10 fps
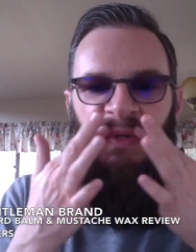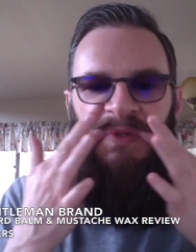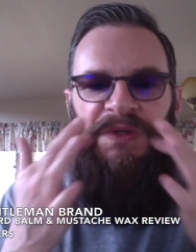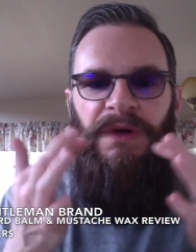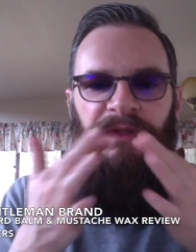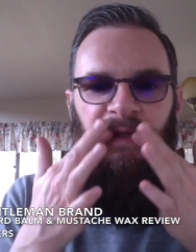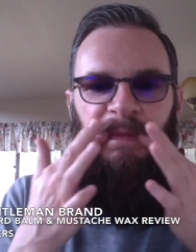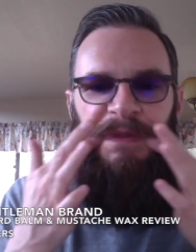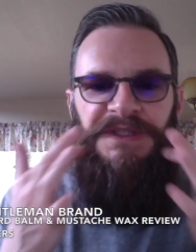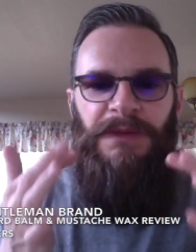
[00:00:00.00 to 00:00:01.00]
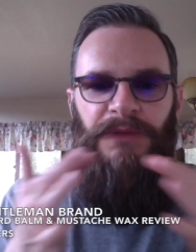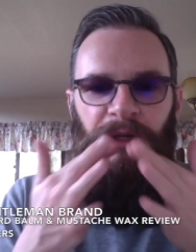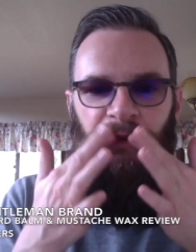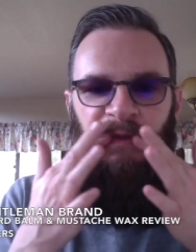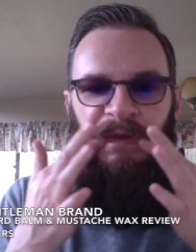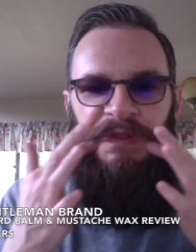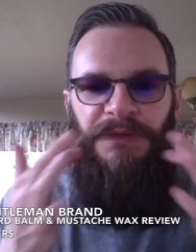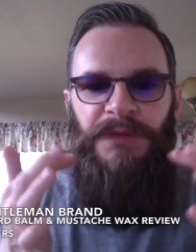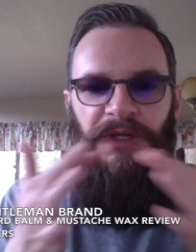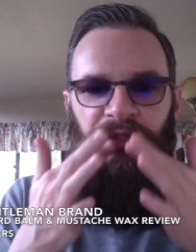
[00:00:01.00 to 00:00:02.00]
So I always like to put some there just to make